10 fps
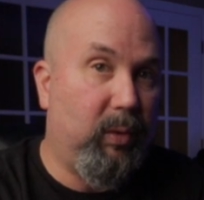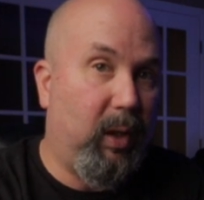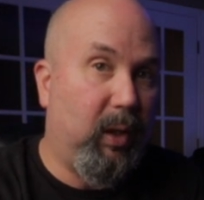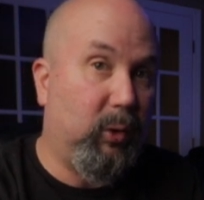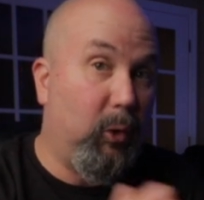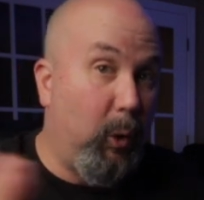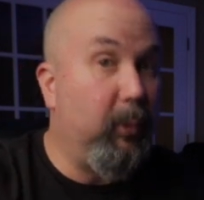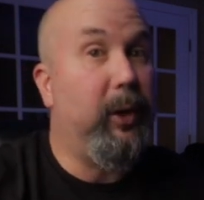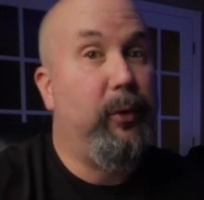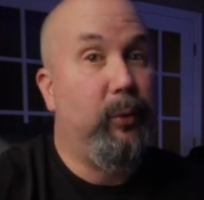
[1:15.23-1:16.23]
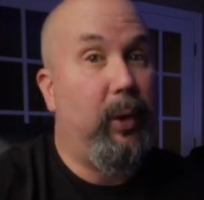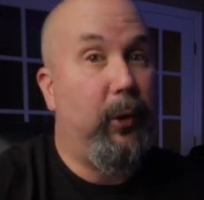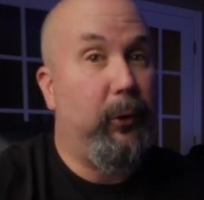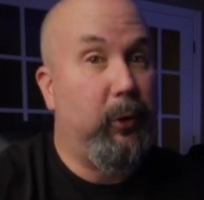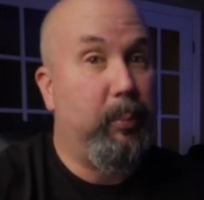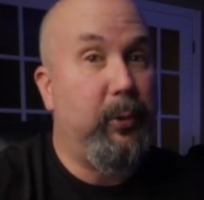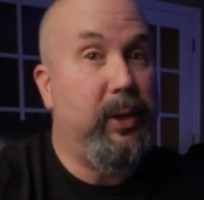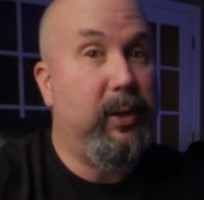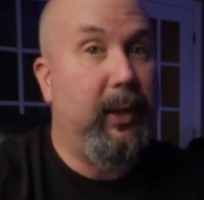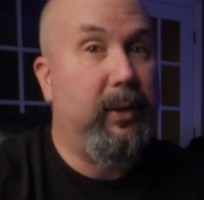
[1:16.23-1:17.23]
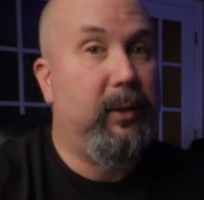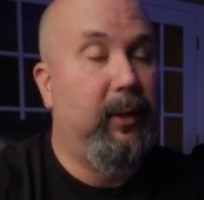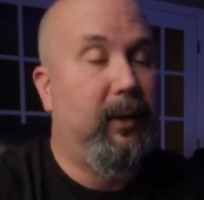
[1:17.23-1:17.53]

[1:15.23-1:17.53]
globally throughout all your presets.